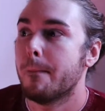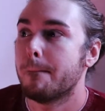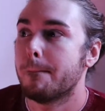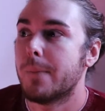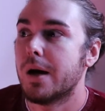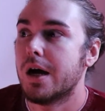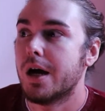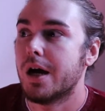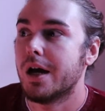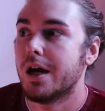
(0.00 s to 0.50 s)

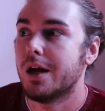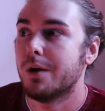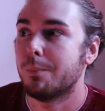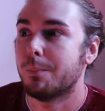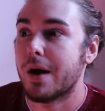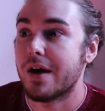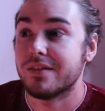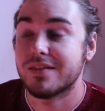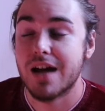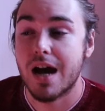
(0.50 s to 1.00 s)
But
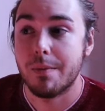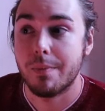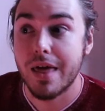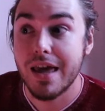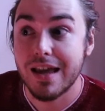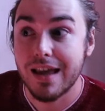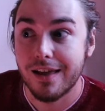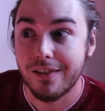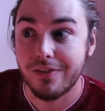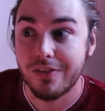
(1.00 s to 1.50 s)
by the time they
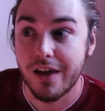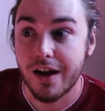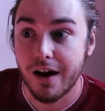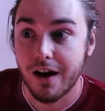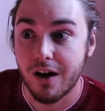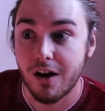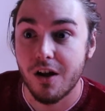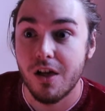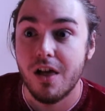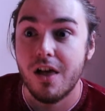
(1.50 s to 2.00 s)
get
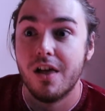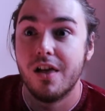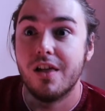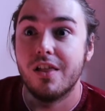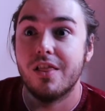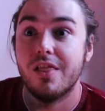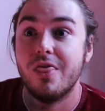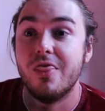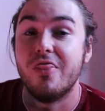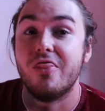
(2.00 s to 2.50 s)
there,
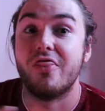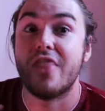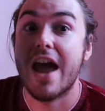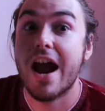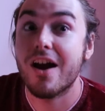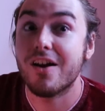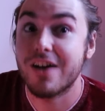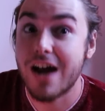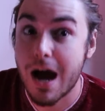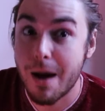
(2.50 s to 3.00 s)

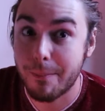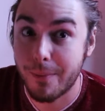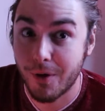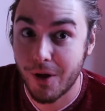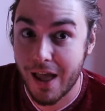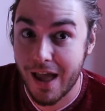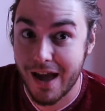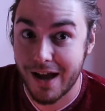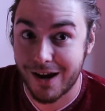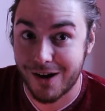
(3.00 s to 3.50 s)
their
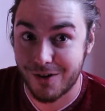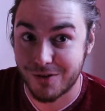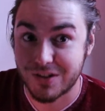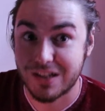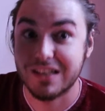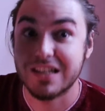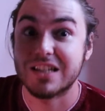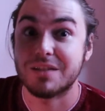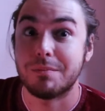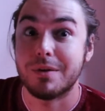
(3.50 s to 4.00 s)
doppelgangers,
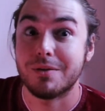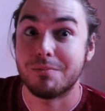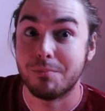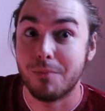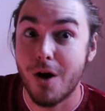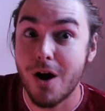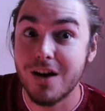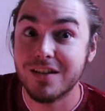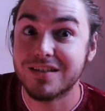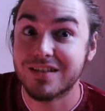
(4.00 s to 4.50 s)
Elizabeth
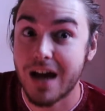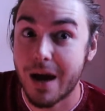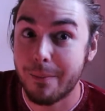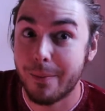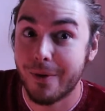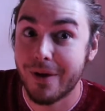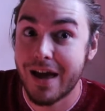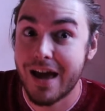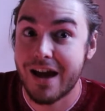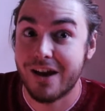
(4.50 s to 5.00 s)
Moss
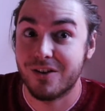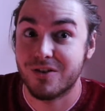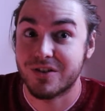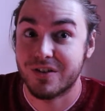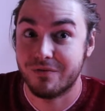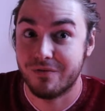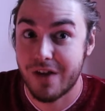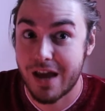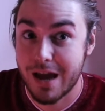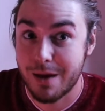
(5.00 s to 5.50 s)
doppelgangers
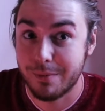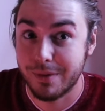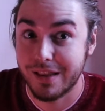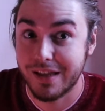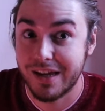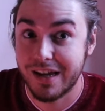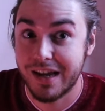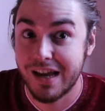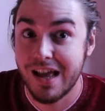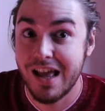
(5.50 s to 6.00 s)
and
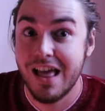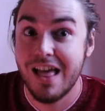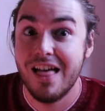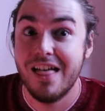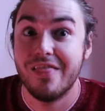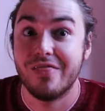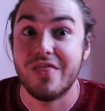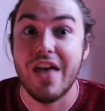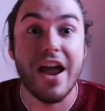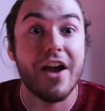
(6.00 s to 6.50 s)
family,
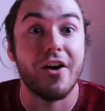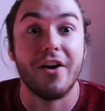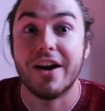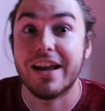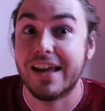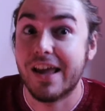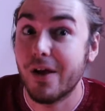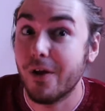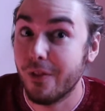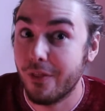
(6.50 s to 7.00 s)
they already
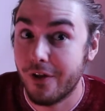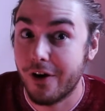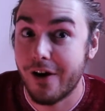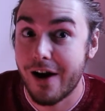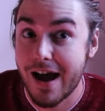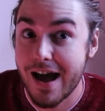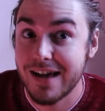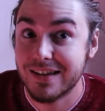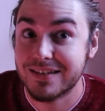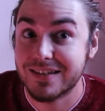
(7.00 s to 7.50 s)
killed their
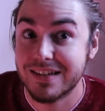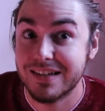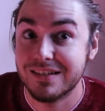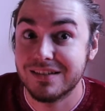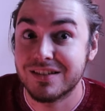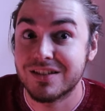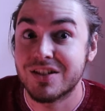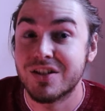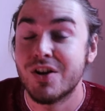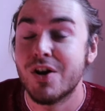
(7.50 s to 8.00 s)

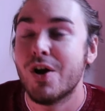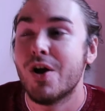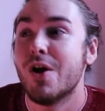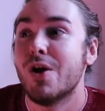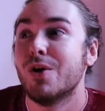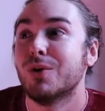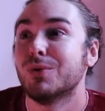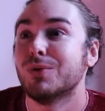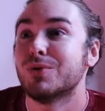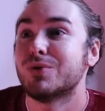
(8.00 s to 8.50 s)
asses.
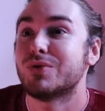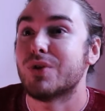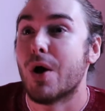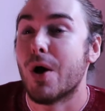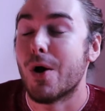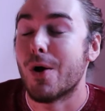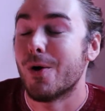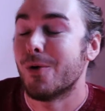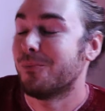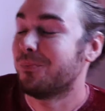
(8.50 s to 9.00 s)

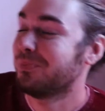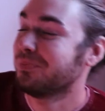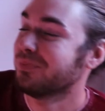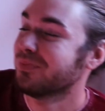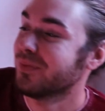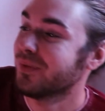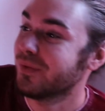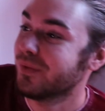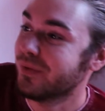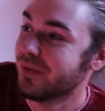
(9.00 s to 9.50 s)
So
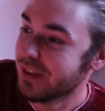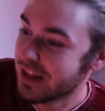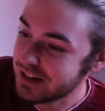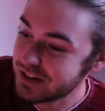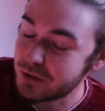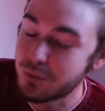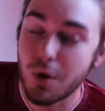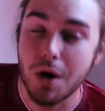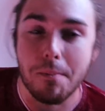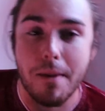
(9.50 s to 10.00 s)
this
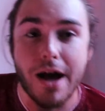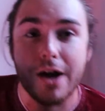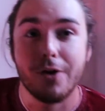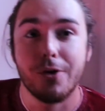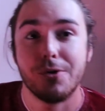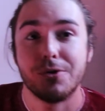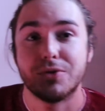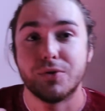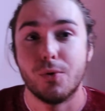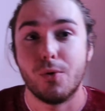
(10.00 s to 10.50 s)
is where my
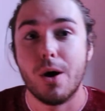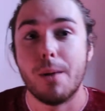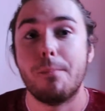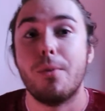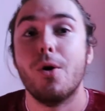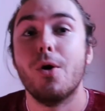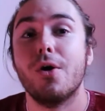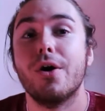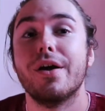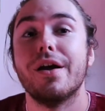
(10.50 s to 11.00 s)
girl Zora
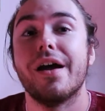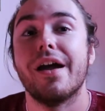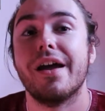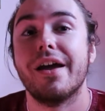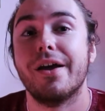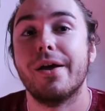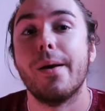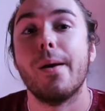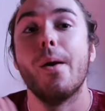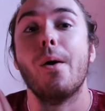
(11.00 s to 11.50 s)
put
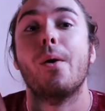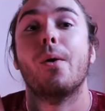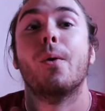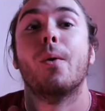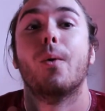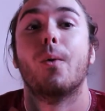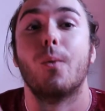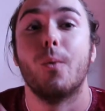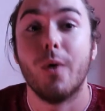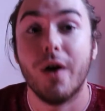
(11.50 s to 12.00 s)
in
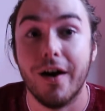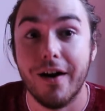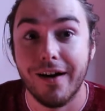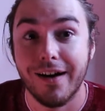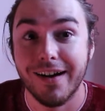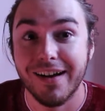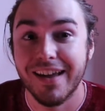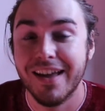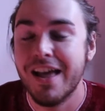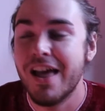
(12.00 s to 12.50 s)

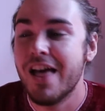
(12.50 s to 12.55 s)
work.